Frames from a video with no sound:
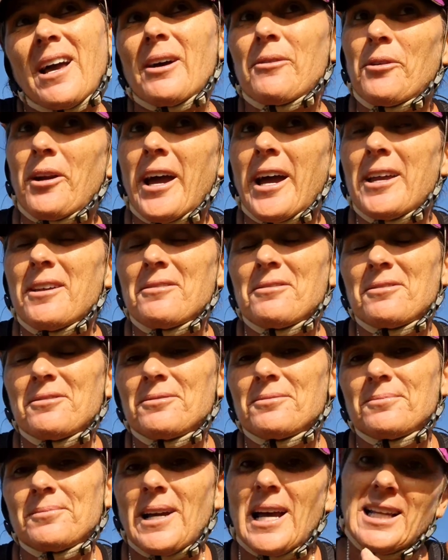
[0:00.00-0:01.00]
arrive,
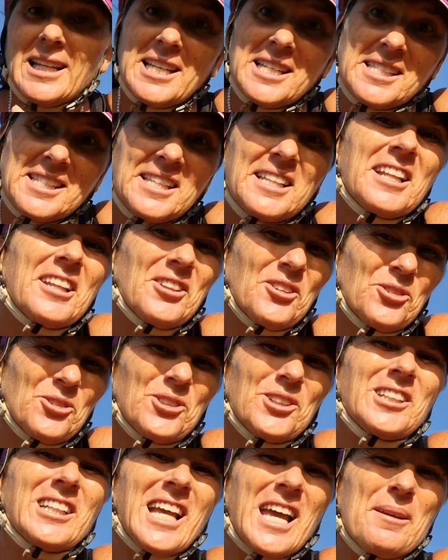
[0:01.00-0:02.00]
at least in the
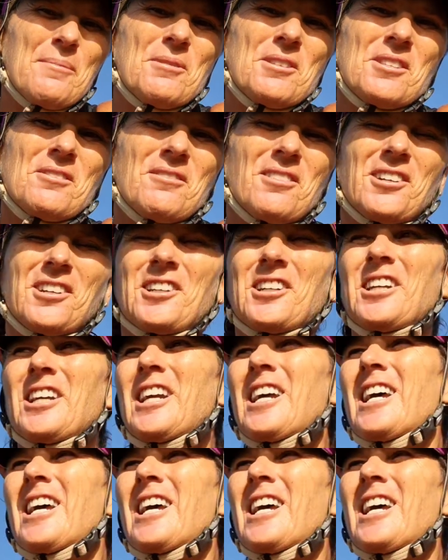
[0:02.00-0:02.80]
northern hemisphere.